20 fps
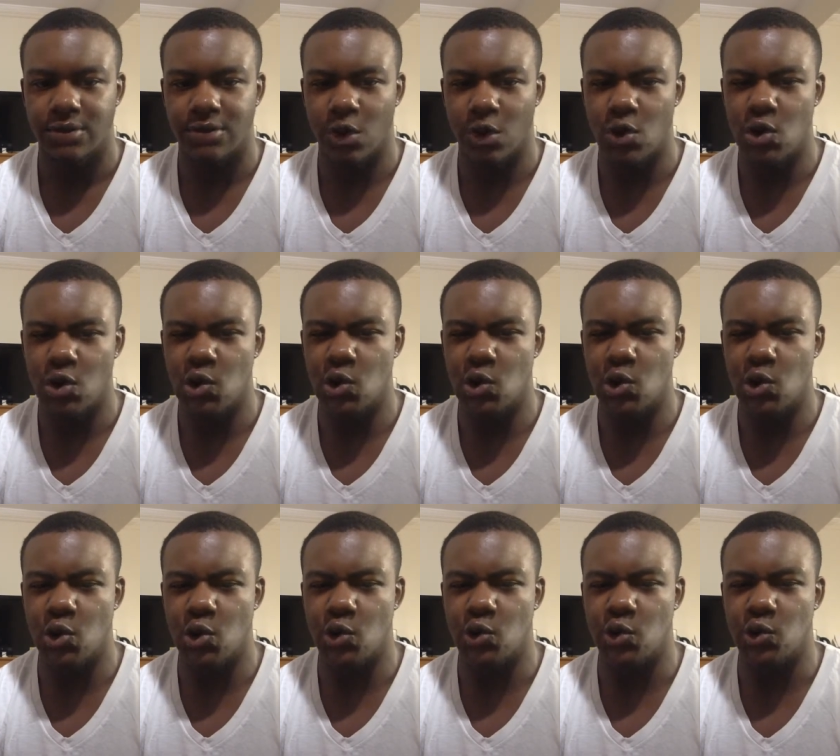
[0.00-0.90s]

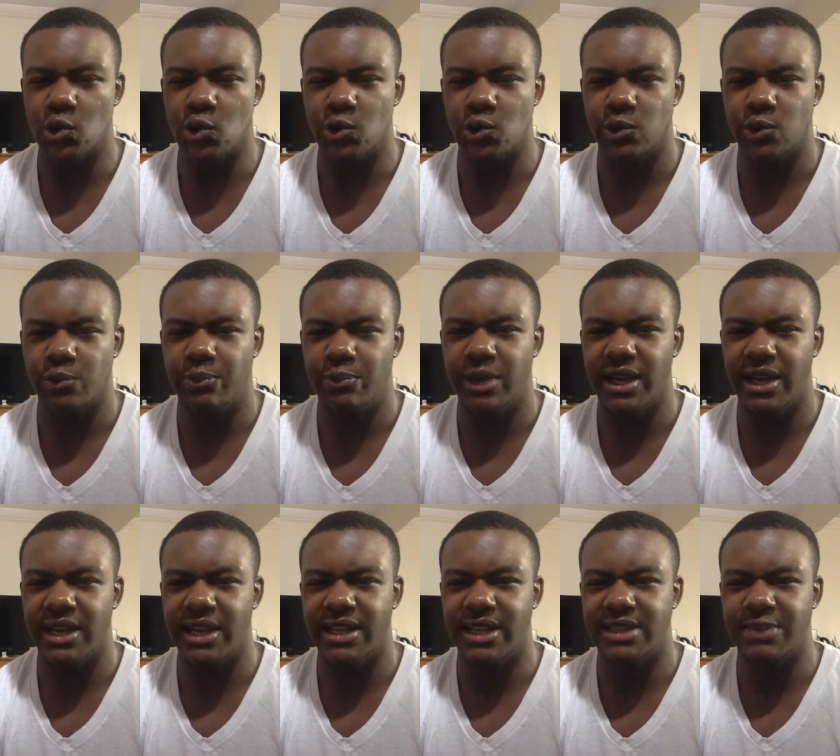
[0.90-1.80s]
Ooh,
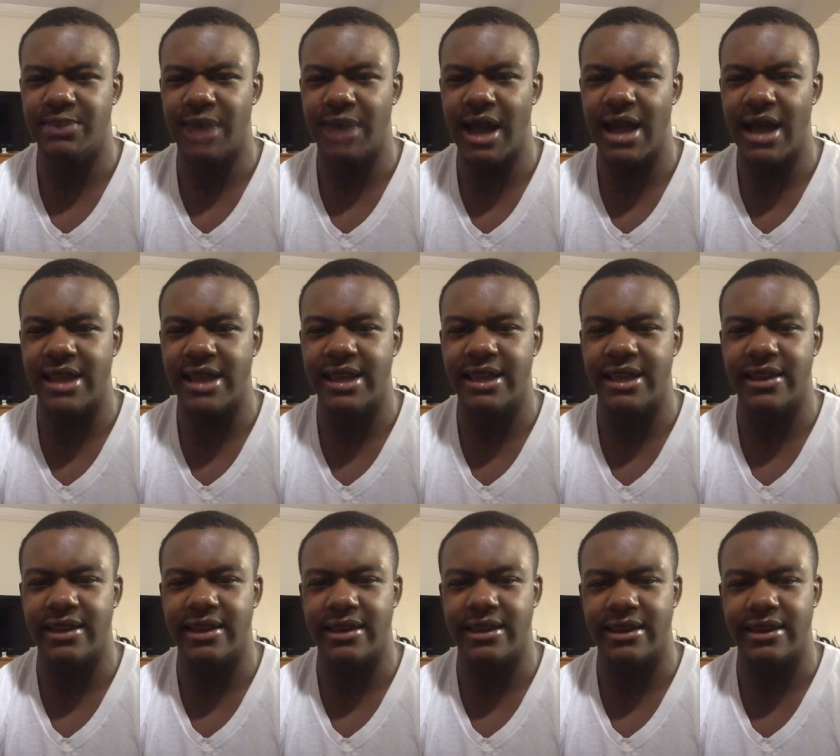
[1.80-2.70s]
pick this
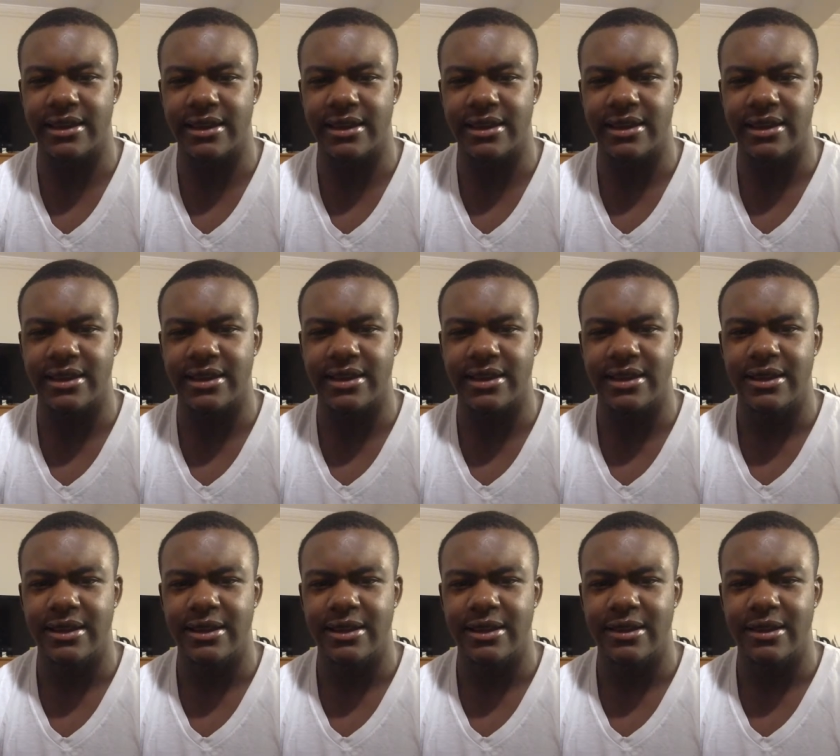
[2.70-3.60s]
pocket.
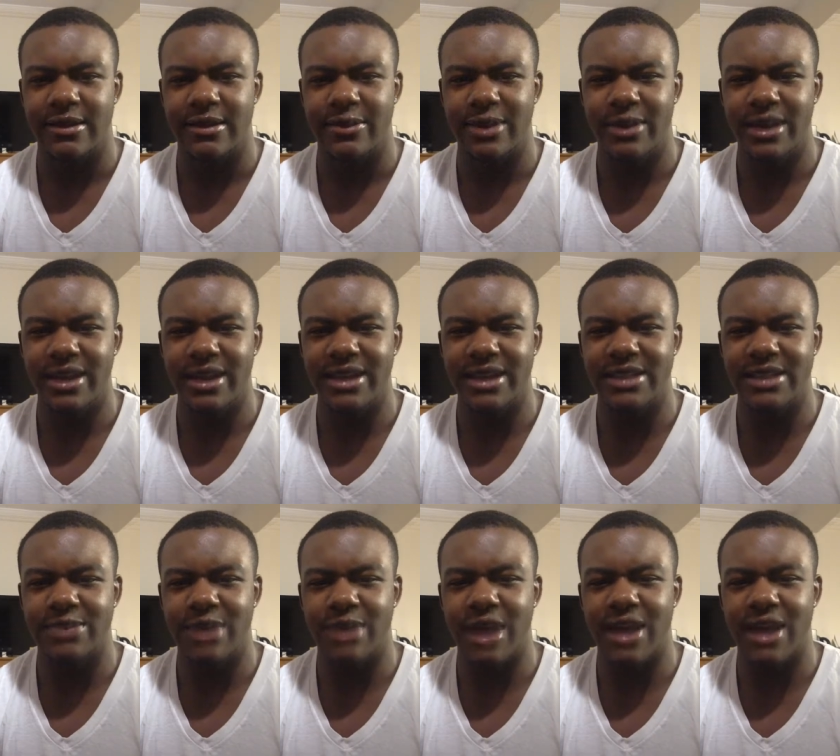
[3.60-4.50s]
Pick
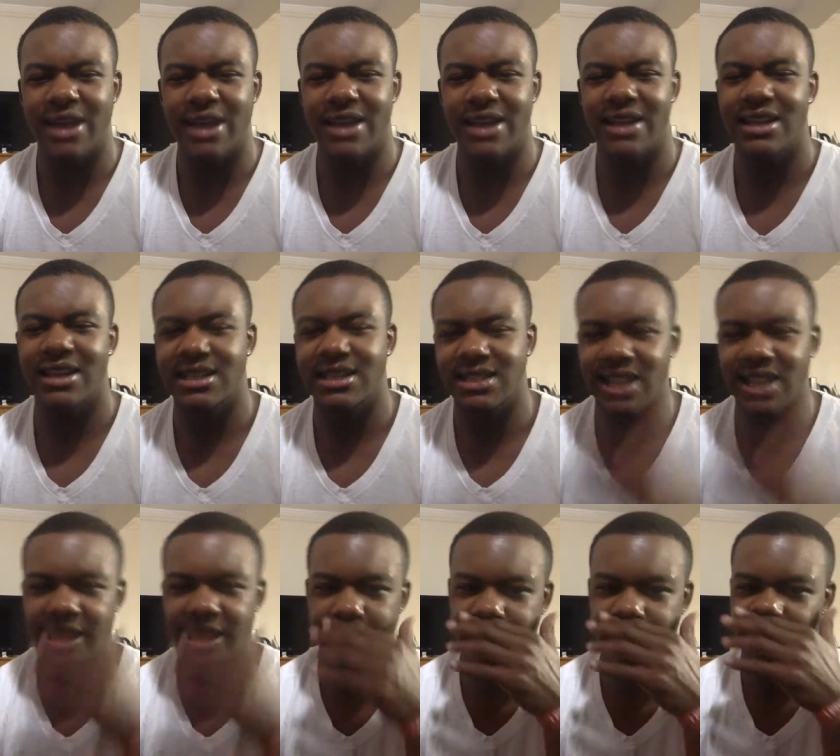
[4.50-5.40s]
this pocket, then
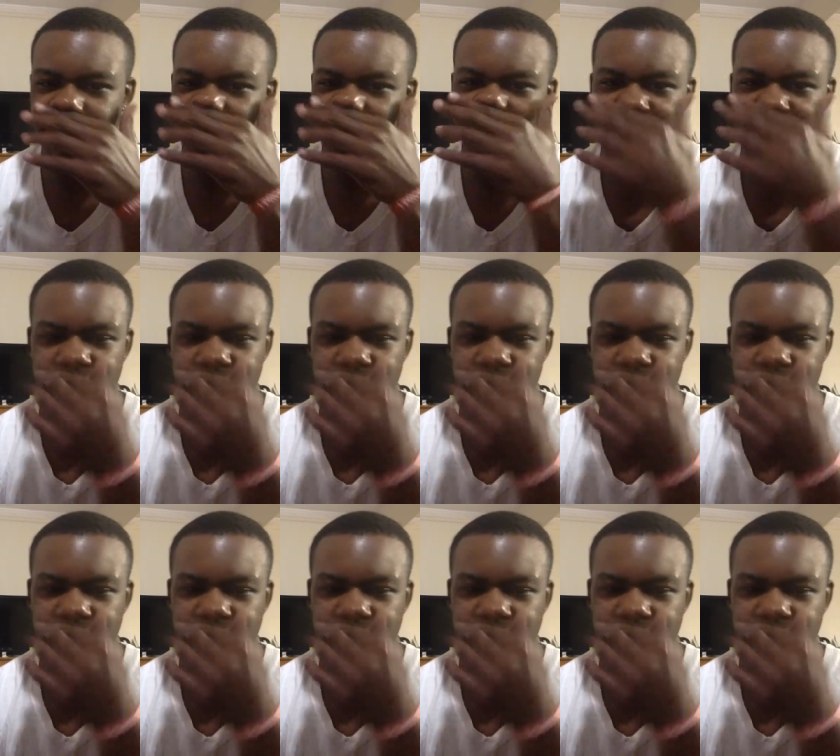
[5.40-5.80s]
slammed it.